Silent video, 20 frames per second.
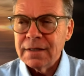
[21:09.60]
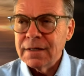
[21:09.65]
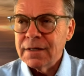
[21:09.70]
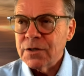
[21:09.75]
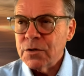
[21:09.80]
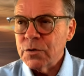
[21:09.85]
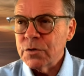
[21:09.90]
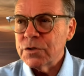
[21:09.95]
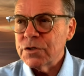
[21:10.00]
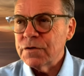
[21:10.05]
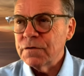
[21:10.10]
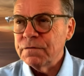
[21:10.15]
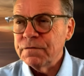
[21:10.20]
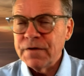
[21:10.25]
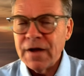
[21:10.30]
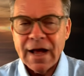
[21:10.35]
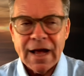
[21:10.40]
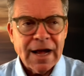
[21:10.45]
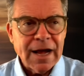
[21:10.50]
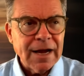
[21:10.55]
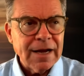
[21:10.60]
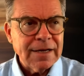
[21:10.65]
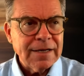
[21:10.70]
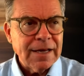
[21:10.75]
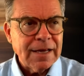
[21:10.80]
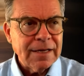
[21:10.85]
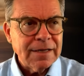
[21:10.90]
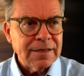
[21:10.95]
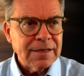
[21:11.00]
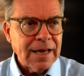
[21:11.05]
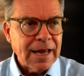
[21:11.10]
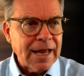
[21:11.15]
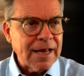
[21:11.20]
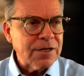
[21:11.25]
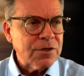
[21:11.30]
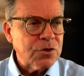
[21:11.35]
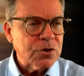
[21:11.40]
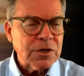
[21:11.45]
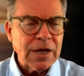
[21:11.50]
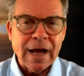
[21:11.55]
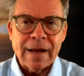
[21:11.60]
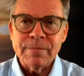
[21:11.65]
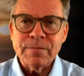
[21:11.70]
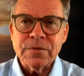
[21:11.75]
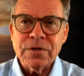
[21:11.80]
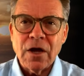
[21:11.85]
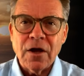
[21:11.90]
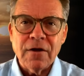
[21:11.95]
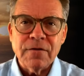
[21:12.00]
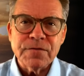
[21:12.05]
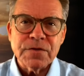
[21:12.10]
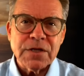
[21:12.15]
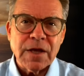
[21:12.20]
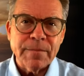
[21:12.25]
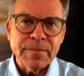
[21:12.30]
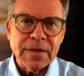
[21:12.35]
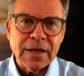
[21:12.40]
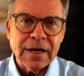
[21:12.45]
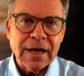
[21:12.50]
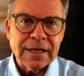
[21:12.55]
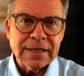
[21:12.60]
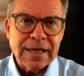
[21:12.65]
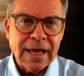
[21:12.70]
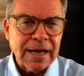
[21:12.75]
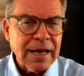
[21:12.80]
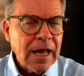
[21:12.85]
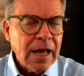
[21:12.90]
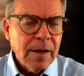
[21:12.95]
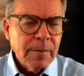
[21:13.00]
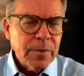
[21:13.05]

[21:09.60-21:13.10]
crucified, head chopped off, something like that.